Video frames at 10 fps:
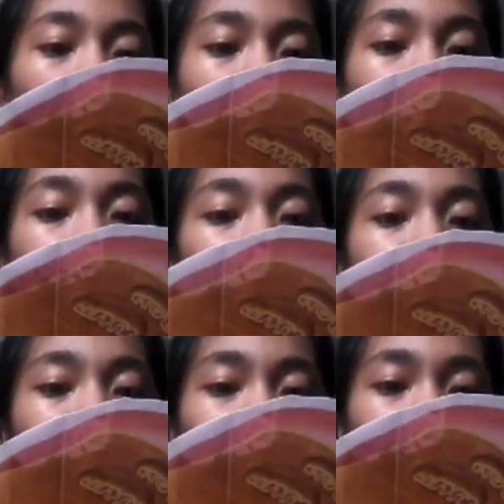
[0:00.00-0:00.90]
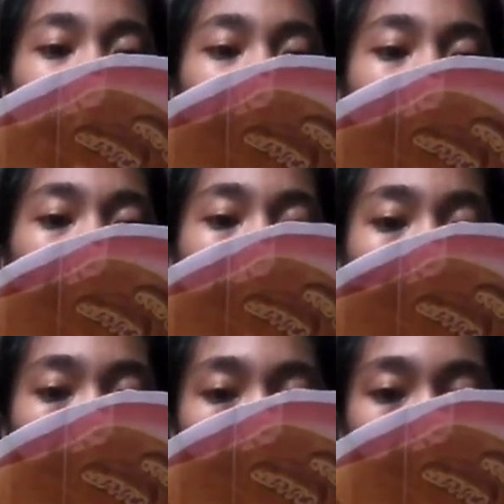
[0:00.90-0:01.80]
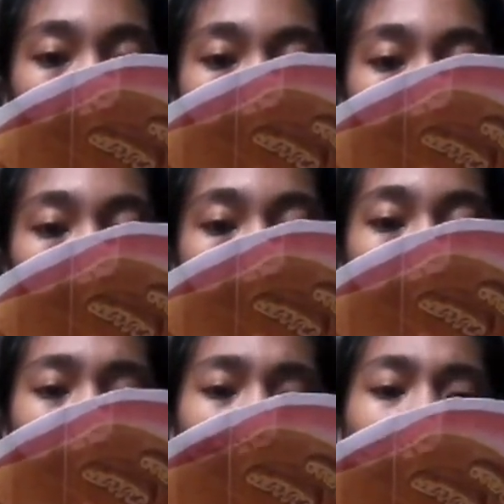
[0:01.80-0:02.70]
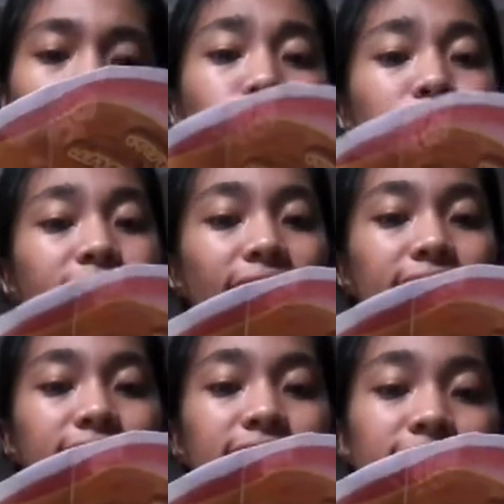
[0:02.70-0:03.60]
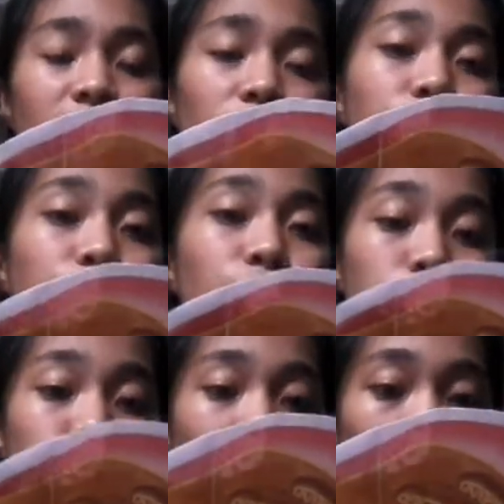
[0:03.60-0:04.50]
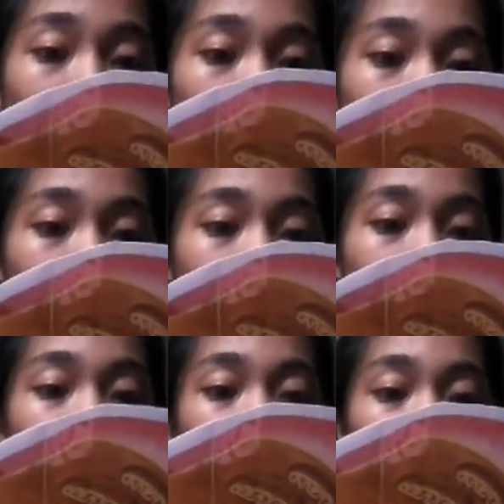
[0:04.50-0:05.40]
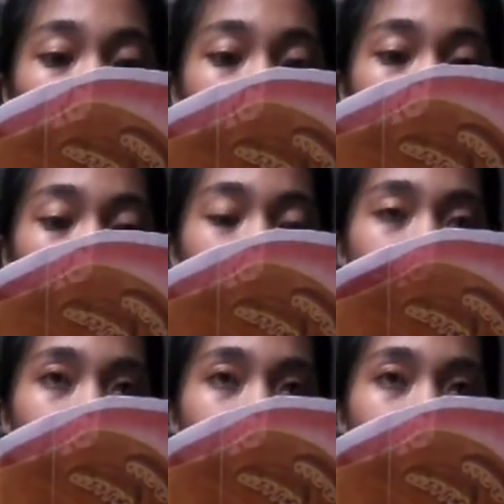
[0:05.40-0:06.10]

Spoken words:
Another is it protects itself from shock, injuries.